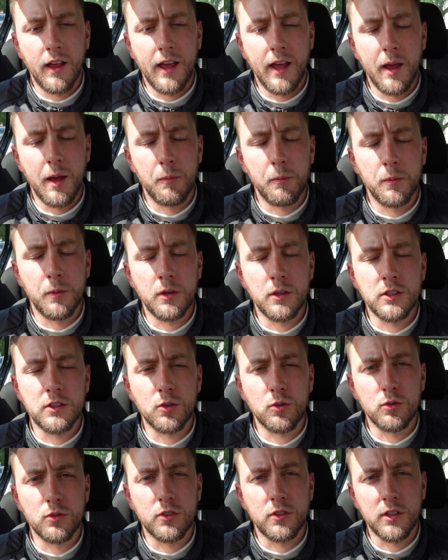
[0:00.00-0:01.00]
Um, it's
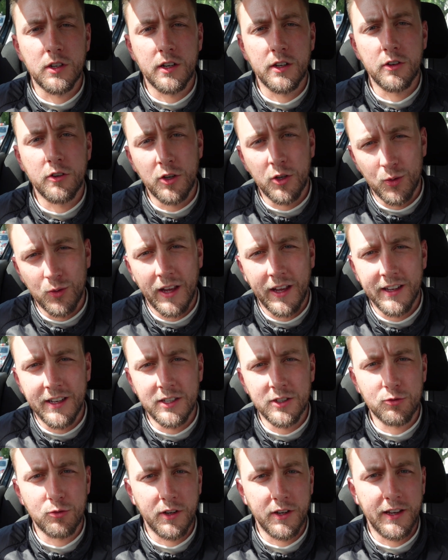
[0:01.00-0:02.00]
uncertain of who that
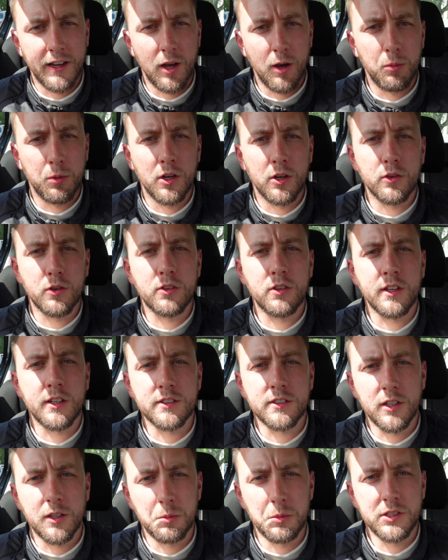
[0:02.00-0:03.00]
is right now, but it looks like
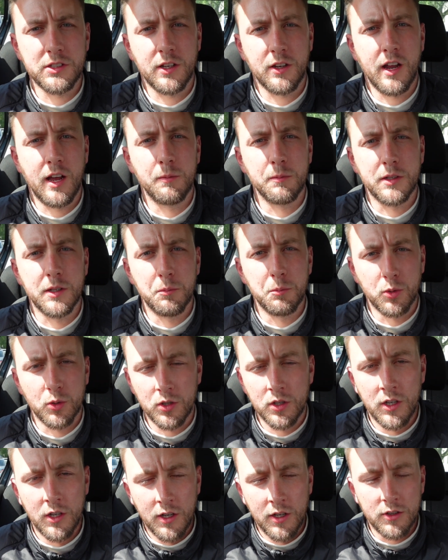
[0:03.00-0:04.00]
it's going to be Southampton, but
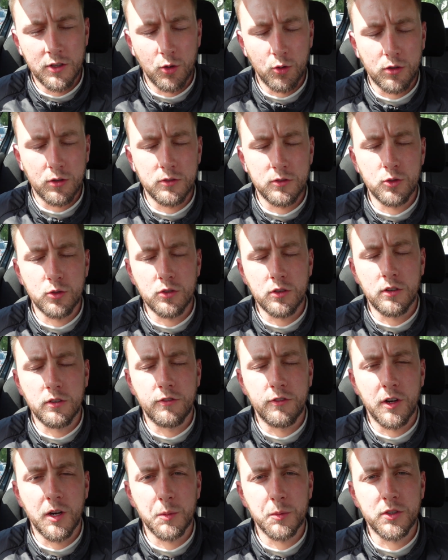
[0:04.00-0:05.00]
no, nothing
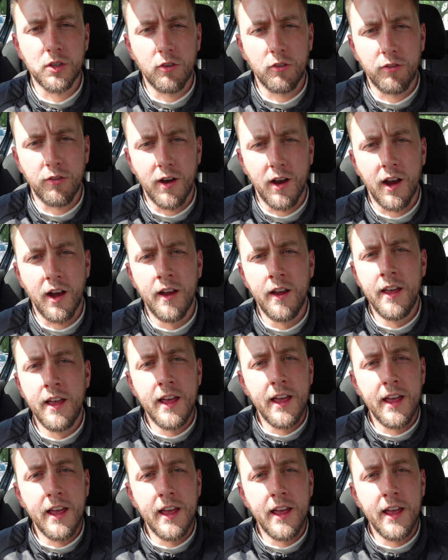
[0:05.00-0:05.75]
confirmed so far.